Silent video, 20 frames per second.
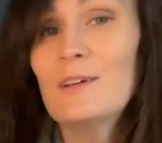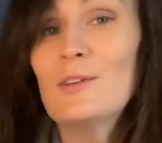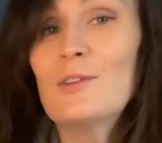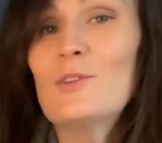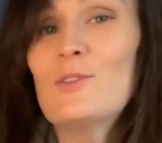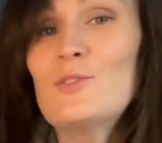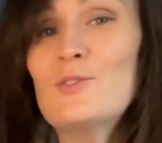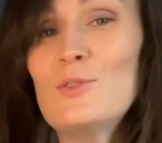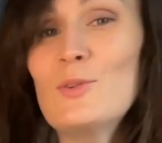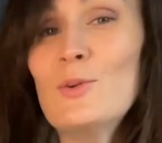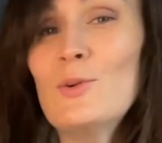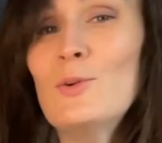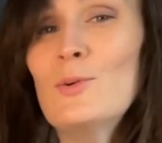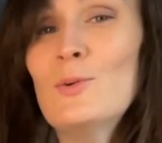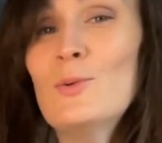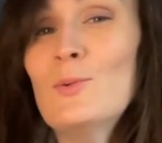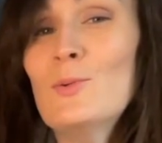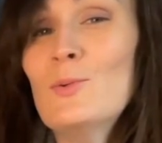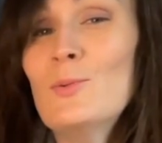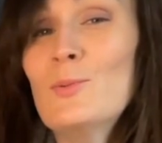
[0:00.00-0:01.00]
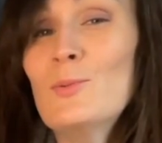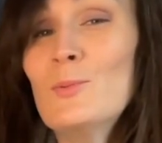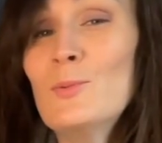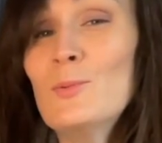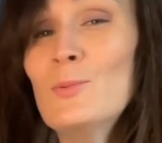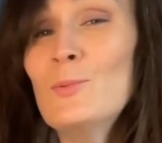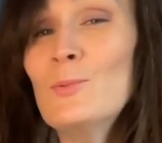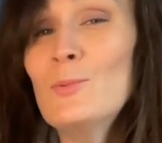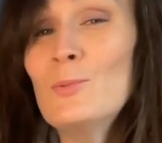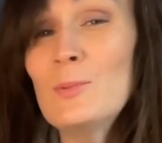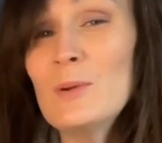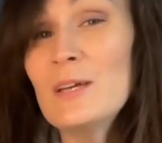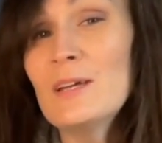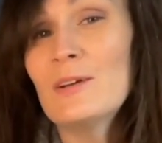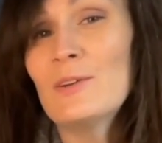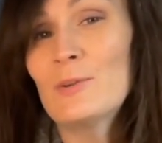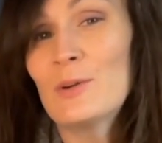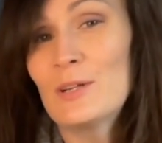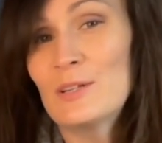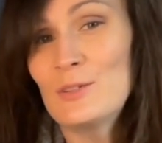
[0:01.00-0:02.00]
so we are
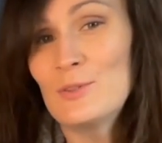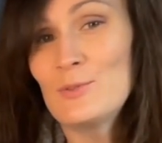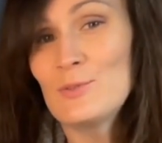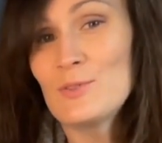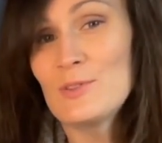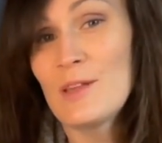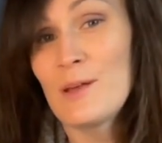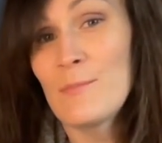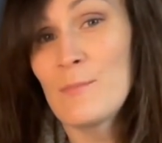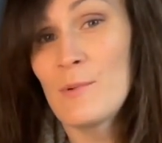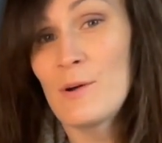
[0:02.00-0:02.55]
going to use them